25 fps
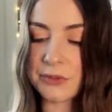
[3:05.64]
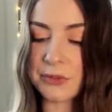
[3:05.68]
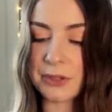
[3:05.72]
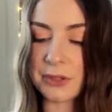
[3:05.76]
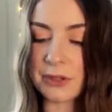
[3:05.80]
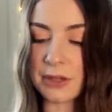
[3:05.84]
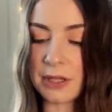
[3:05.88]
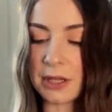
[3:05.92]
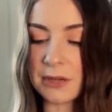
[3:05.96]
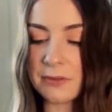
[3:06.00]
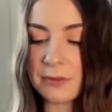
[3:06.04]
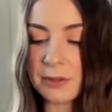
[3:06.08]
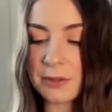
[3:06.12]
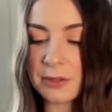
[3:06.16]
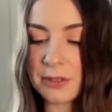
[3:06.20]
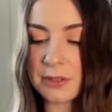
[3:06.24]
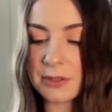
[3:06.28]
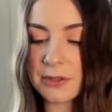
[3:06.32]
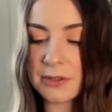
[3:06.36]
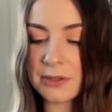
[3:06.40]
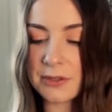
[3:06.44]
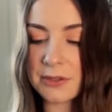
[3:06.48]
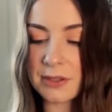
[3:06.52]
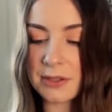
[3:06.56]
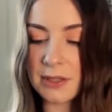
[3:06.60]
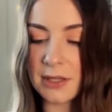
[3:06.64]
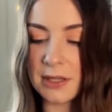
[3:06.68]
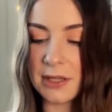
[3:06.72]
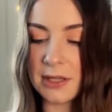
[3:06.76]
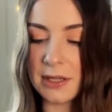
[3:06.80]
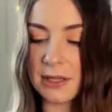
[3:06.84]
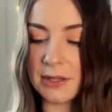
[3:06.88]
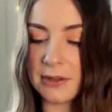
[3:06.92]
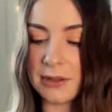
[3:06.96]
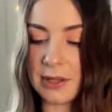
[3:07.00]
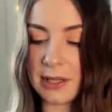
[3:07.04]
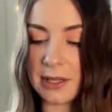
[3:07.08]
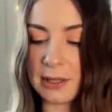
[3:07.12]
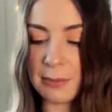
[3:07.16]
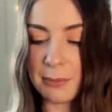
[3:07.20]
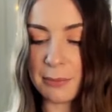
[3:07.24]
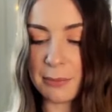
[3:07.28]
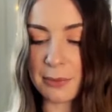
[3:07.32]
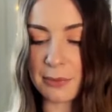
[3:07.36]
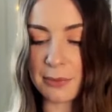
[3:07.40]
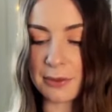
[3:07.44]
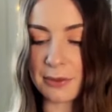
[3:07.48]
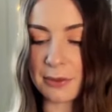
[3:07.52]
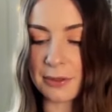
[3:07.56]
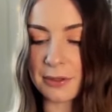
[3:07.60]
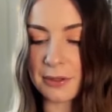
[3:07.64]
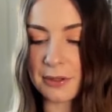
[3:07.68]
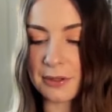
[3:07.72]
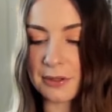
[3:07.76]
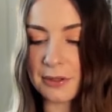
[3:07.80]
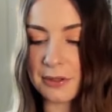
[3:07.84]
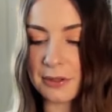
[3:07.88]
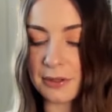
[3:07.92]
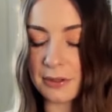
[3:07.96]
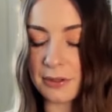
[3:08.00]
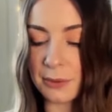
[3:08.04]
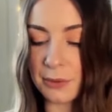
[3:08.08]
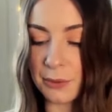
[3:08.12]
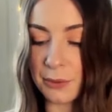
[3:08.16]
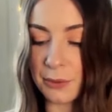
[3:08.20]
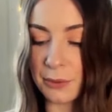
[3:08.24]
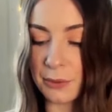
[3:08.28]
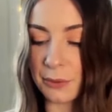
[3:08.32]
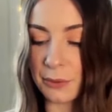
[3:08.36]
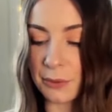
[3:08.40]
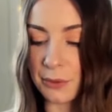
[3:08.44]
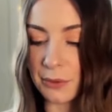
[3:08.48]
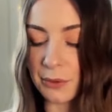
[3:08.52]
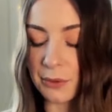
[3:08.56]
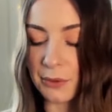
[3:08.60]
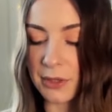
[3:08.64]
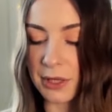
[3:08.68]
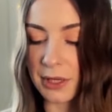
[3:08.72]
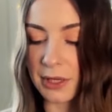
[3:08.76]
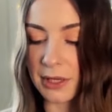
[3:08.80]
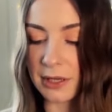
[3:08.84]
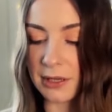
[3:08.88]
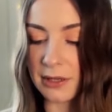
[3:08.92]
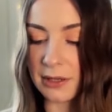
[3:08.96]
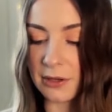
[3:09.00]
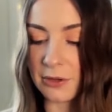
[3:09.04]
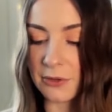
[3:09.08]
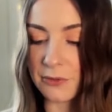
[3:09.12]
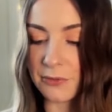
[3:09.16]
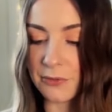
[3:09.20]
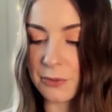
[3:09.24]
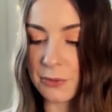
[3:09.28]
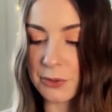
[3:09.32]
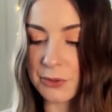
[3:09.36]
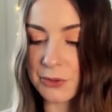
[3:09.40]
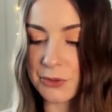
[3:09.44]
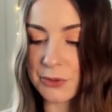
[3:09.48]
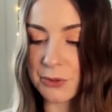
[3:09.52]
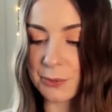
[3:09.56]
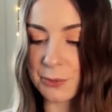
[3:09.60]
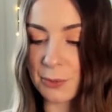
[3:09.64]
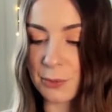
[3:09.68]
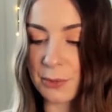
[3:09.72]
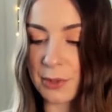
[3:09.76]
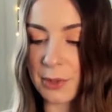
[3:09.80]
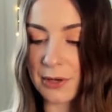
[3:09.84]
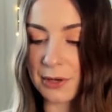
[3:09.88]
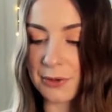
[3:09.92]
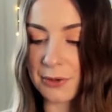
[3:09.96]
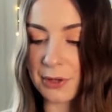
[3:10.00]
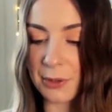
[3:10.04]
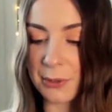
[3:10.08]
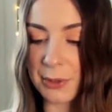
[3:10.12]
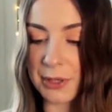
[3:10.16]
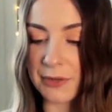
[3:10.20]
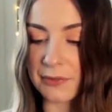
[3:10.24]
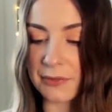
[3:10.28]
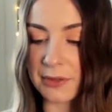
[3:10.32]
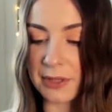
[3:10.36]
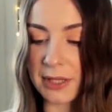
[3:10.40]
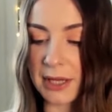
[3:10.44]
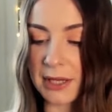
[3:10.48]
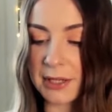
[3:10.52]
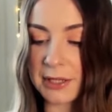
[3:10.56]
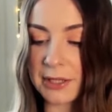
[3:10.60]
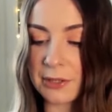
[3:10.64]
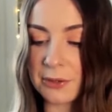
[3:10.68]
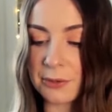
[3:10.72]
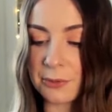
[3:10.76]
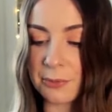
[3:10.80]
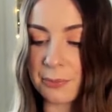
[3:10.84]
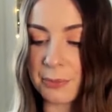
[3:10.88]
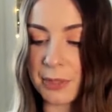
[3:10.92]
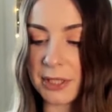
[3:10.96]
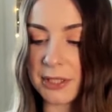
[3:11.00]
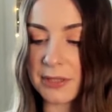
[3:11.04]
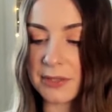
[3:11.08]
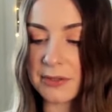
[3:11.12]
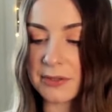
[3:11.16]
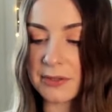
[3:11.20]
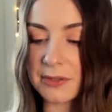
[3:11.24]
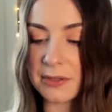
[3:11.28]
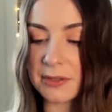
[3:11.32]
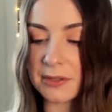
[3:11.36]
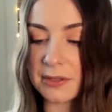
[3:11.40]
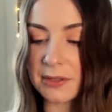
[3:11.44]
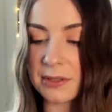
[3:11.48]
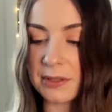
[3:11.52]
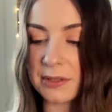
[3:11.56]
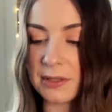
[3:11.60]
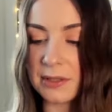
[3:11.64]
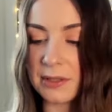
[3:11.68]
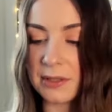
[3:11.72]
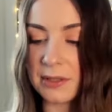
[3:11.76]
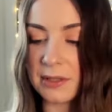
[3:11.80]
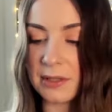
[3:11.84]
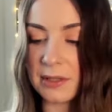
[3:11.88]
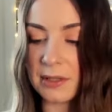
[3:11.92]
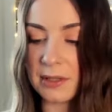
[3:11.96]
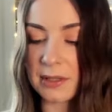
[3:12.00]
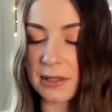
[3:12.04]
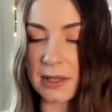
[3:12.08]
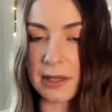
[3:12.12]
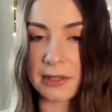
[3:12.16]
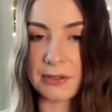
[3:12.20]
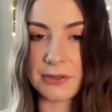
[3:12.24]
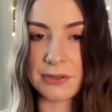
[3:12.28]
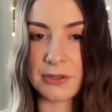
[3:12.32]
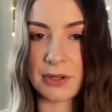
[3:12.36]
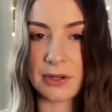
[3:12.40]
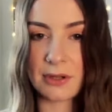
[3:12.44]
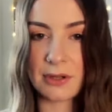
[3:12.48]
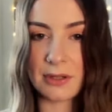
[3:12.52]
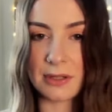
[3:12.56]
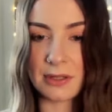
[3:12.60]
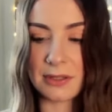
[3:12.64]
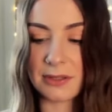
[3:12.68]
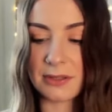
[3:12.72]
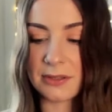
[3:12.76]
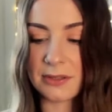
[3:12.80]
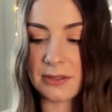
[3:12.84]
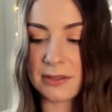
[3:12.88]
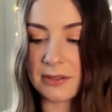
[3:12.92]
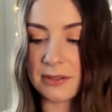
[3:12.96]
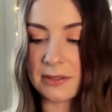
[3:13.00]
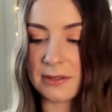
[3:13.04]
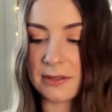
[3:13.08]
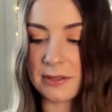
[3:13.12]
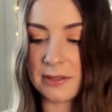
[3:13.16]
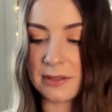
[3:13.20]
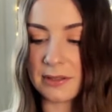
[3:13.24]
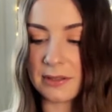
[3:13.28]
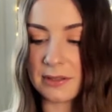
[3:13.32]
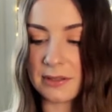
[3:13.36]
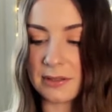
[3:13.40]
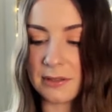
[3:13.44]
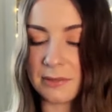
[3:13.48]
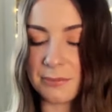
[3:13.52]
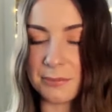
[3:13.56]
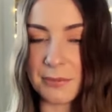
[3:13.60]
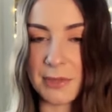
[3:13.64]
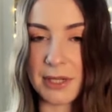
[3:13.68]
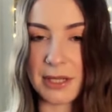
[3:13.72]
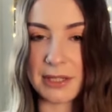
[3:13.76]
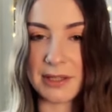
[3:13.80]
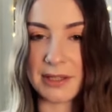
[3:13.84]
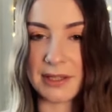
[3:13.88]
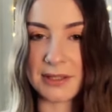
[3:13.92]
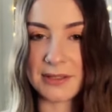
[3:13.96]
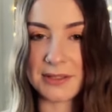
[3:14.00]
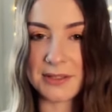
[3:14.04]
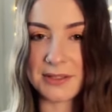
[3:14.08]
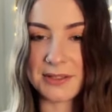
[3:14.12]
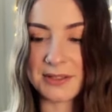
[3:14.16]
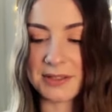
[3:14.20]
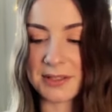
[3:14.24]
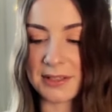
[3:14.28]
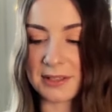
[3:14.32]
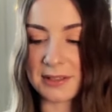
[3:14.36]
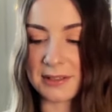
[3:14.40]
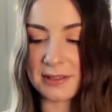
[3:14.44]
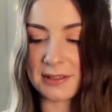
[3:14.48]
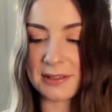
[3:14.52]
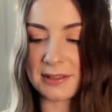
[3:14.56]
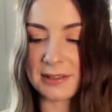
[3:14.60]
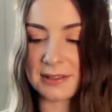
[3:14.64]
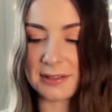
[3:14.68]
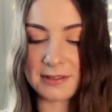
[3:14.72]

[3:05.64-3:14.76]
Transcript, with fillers: The Lovers, The Emperor. Ooh, okay, our first super rare there. We have Gladiator Beast, Gaizaris. Man, that's sick.